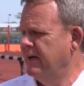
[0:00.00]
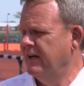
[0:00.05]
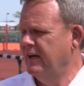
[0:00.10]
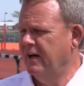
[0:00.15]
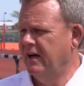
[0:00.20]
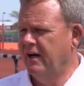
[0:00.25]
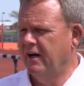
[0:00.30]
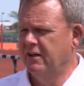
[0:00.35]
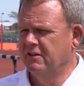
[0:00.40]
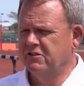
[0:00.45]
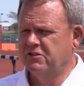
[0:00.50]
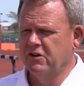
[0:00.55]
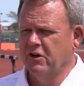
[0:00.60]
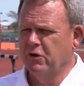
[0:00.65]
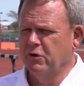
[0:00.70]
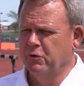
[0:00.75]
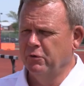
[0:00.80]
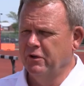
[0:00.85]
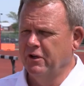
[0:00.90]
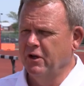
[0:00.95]
It's
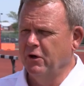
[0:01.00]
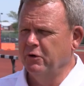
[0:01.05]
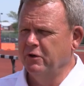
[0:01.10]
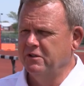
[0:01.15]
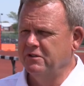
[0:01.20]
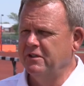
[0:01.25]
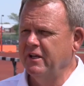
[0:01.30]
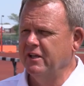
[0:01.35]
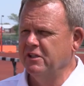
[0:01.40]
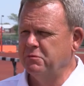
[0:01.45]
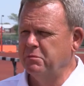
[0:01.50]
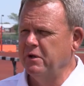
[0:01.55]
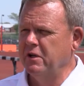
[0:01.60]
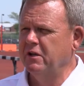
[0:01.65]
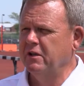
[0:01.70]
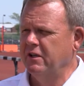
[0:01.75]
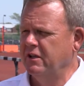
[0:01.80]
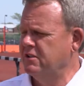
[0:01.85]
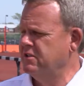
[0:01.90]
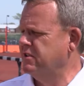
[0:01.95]
been
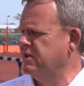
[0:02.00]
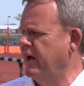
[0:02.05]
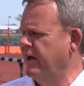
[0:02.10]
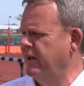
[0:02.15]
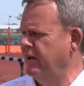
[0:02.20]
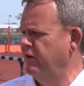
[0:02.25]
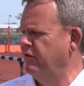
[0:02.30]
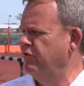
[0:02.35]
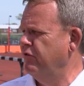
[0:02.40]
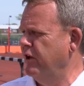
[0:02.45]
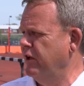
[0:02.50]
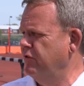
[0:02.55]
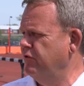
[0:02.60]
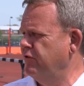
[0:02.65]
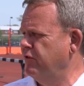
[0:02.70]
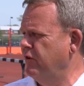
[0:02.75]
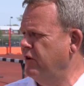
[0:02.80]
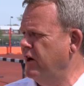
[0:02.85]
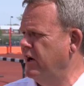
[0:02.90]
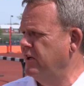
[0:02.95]
an exciting event
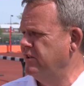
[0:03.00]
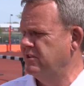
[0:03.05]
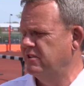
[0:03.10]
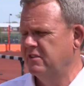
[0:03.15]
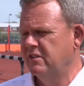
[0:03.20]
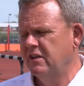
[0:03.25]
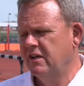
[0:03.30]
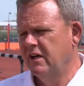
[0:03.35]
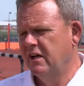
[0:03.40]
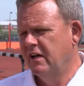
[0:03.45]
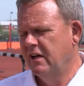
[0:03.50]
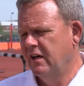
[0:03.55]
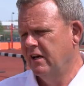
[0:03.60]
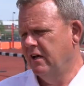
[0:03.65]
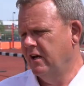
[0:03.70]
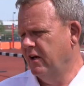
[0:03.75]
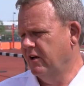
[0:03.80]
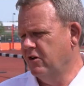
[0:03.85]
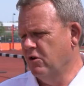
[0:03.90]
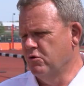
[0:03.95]
for us.
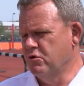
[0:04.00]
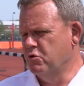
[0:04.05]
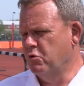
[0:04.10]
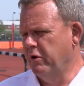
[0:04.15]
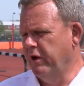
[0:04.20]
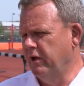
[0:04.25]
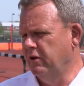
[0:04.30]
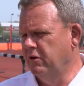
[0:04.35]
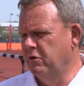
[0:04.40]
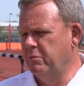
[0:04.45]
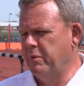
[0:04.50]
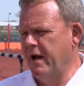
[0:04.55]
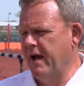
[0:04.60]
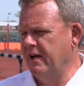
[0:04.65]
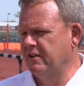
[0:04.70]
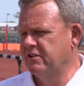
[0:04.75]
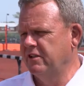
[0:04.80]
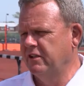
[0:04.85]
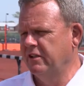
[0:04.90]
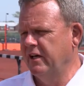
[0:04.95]
Coach Winkler
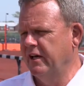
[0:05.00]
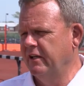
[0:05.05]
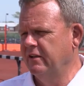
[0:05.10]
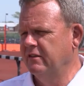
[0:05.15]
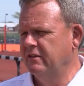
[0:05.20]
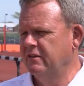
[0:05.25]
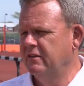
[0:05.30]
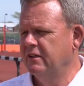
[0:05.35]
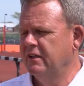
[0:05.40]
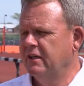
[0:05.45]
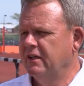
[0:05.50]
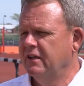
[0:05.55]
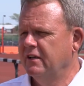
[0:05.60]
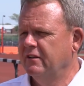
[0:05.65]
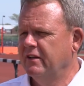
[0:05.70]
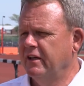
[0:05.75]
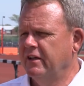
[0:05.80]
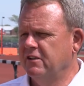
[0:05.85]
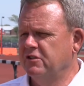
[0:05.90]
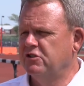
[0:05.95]
passing that
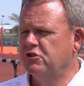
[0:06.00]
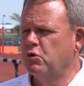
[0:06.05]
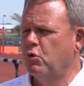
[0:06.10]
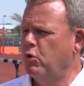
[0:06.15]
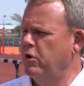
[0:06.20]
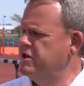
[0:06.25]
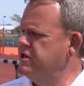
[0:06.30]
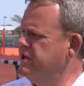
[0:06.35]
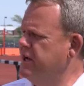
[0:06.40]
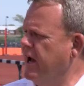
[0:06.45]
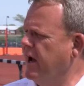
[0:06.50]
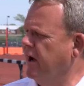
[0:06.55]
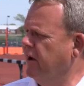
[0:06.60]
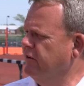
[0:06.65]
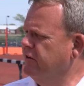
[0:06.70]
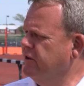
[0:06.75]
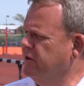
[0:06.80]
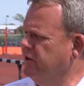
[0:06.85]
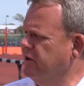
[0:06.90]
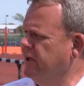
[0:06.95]
his torch
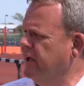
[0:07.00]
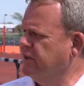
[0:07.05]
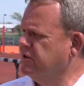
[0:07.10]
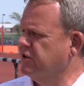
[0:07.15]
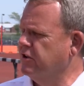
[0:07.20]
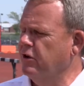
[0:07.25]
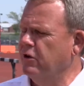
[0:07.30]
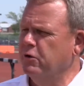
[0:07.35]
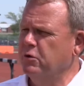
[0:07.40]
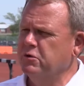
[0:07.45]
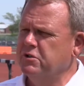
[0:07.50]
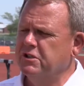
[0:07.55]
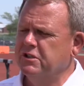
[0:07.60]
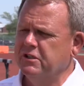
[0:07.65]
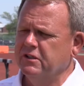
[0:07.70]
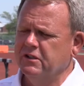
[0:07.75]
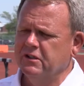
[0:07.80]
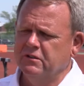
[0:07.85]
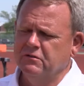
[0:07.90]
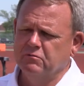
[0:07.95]
down to the next
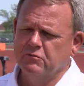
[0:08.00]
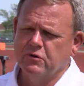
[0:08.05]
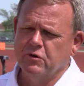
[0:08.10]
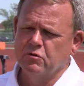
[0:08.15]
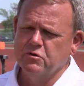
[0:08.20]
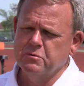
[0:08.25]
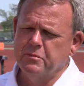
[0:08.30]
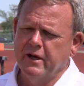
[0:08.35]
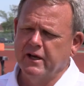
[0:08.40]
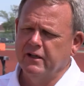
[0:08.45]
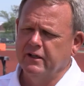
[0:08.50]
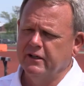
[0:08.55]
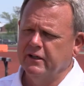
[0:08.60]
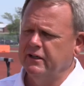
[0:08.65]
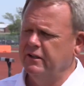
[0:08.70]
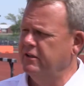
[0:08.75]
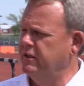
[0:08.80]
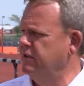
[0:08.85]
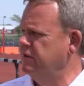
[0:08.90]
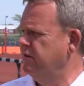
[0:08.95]
coach, and Coach
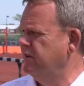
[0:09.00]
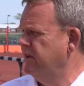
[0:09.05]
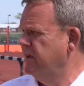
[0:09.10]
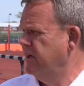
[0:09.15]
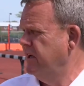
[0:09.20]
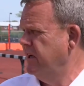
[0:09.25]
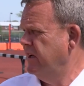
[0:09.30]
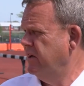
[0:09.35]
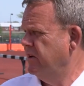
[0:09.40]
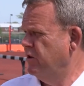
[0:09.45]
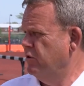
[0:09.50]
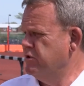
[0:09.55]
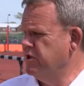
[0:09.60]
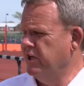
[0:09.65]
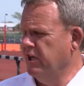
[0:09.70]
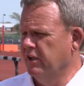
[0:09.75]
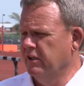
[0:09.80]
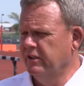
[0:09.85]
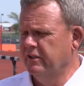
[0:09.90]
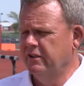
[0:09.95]
Bailey, and then Coach
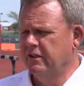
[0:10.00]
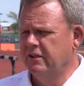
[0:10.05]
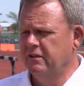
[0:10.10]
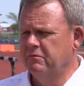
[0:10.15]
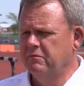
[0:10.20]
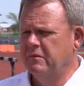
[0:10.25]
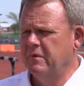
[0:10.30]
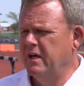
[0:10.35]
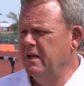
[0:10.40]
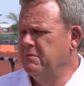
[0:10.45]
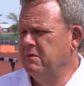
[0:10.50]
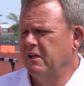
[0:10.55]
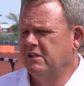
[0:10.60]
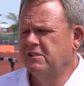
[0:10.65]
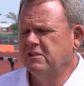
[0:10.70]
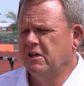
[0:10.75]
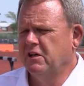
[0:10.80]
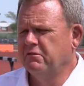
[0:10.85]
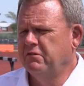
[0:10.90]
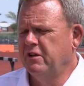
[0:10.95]
Gillen and
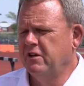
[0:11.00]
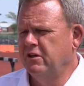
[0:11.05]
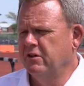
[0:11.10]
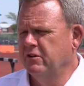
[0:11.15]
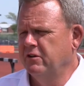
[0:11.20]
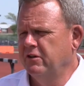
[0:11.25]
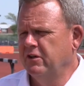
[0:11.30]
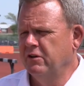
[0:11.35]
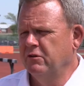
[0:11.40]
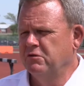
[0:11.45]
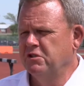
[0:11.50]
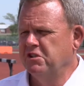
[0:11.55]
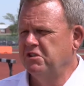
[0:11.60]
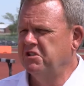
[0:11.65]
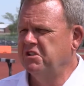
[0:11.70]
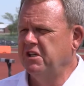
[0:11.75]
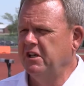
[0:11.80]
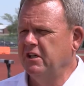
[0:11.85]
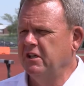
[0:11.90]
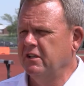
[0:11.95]
myself here,
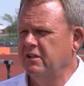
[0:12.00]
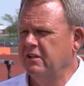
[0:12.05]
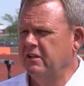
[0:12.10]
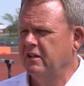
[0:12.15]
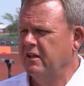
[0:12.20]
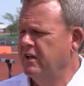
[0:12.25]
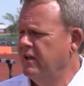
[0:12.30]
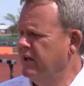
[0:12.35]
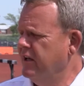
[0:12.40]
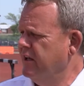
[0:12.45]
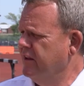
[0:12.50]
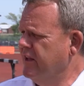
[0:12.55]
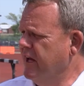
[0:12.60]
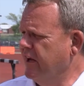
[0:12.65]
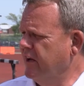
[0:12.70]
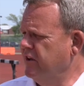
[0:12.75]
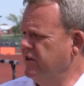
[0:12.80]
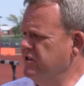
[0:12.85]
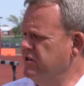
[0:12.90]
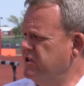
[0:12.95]
just seeing
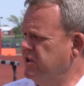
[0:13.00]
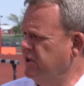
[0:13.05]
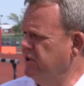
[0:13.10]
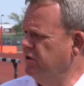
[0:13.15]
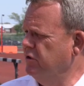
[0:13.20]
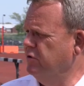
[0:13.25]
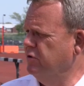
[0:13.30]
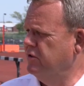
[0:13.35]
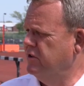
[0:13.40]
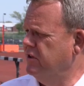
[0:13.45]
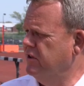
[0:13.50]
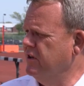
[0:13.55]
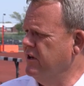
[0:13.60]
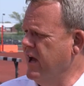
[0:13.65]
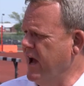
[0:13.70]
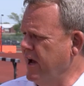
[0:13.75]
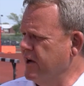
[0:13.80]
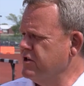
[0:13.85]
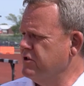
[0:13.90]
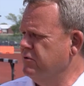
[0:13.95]
that continued
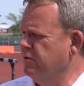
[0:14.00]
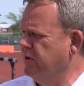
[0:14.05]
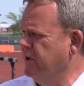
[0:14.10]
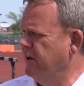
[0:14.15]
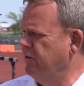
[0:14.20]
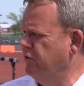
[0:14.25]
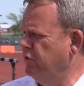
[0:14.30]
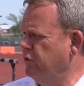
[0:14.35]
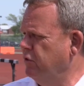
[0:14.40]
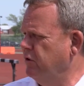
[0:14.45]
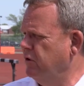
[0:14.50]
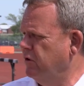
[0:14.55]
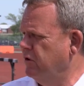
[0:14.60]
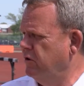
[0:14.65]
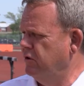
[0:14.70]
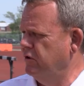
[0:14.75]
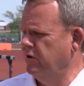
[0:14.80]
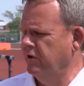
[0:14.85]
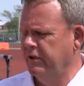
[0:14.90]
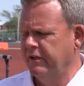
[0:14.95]
national level
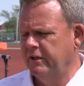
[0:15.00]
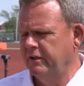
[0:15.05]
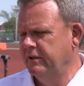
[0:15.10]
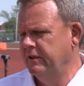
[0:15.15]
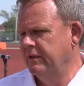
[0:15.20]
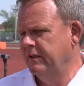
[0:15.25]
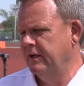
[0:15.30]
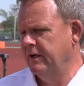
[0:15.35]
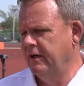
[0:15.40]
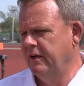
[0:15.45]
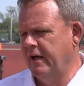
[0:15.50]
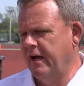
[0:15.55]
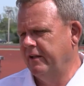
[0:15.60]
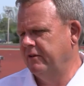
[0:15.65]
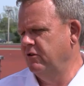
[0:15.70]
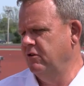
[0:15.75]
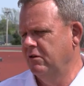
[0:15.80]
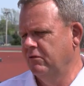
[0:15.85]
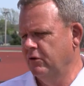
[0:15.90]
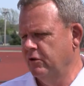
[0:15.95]
hurdling
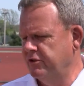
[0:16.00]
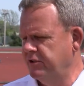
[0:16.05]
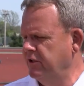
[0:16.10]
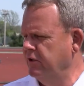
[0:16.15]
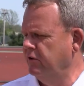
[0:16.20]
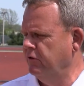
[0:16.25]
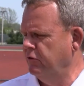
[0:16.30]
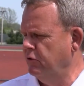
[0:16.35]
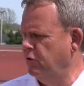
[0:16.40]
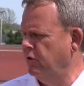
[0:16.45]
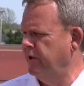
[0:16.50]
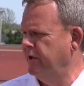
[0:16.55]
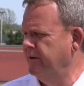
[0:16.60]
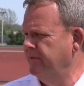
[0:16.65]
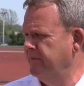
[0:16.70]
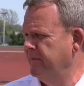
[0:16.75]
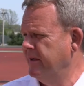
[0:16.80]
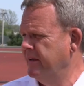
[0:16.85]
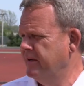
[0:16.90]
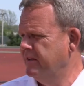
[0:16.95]
at the University of Illinois.
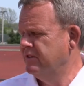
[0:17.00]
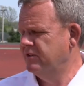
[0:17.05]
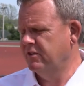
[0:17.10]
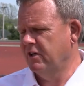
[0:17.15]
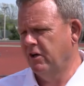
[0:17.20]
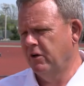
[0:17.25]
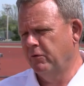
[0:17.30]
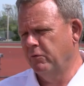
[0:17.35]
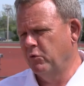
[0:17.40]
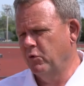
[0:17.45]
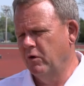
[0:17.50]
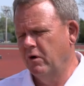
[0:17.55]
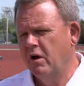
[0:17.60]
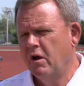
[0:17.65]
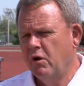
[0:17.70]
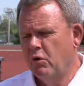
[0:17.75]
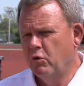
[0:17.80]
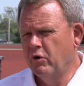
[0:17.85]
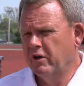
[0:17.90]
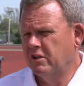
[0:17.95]
So
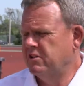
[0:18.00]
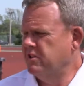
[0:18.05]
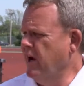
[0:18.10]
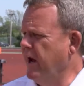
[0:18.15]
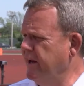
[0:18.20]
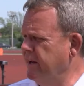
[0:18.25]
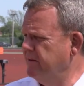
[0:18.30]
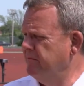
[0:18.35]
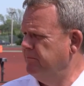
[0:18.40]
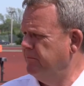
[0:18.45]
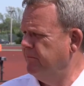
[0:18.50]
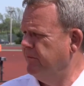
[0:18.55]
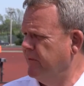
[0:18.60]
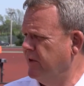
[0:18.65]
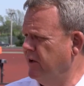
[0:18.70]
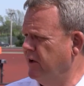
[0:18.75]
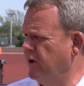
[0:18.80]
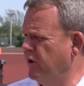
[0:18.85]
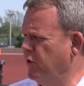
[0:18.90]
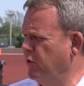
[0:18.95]
we're excited.
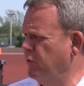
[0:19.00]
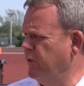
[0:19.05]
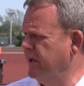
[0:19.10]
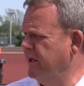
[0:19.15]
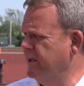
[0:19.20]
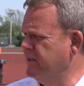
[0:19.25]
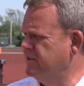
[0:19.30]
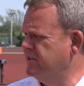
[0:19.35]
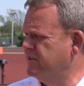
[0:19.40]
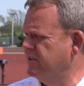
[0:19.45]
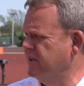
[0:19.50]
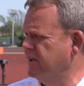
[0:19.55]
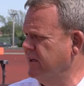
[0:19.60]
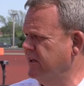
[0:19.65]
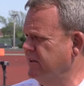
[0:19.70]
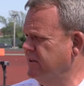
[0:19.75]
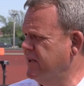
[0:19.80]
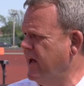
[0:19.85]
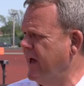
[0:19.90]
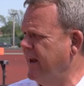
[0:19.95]
It's
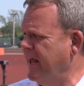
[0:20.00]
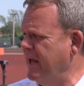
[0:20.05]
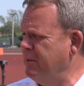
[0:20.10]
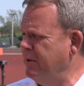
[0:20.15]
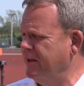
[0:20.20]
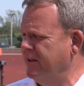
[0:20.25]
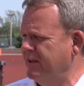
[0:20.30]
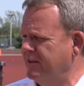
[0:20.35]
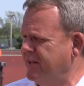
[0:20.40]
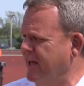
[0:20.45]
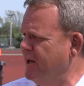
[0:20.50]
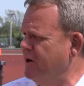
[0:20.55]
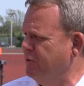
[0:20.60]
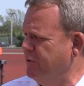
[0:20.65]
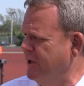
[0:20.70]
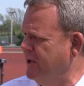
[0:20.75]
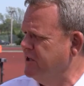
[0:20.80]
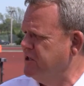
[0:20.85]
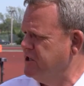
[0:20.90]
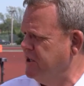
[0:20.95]
a dynamic that they
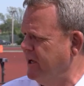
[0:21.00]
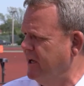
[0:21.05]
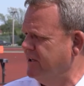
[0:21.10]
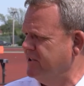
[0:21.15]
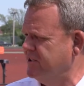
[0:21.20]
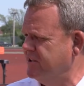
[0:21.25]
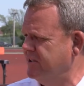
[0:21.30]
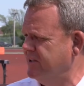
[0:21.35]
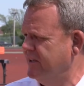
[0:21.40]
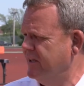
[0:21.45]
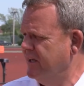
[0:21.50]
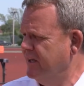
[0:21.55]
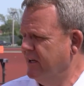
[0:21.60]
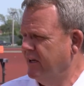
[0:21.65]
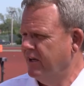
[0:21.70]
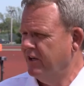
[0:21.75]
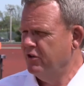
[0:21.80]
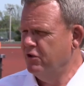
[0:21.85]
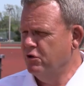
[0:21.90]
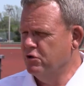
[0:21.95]
don't get a chance
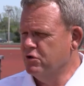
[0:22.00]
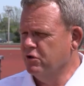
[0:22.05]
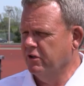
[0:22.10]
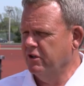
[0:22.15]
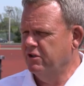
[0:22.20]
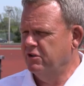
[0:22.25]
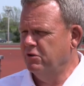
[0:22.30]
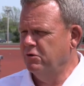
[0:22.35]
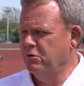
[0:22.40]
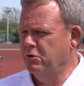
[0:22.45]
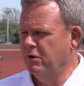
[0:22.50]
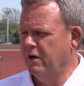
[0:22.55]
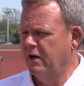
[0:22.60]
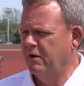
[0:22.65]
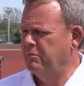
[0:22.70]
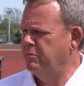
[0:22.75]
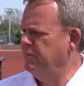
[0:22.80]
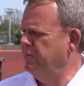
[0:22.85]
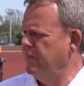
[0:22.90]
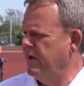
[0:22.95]
usually
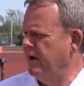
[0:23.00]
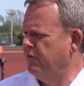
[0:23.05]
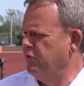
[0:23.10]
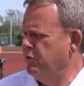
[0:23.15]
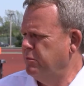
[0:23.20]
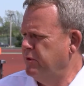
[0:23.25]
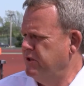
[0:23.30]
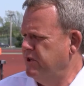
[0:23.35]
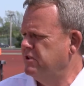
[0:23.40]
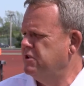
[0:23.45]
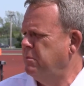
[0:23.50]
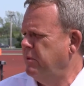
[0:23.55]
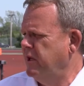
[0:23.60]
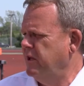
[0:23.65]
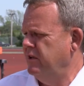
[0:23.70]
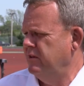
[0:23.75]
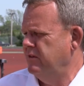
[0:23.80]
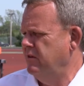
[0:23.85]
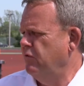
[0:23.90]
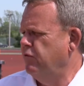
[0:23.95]
to ever
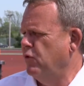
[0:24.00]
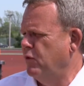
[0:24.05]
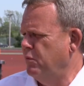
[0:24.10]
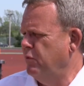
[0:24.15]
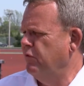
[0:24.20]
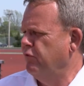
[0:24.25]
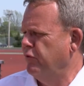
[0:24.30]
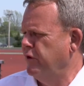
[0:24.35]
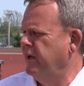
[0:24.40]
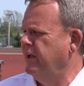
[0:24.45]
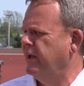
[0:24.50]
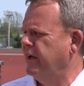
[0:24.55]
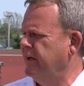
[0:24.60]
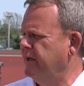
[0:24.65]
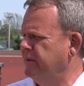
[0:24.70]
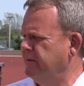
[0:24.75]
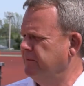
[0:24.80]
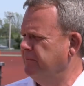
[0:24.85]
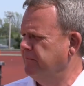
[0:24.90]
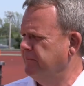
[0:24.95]
participate in the form of relay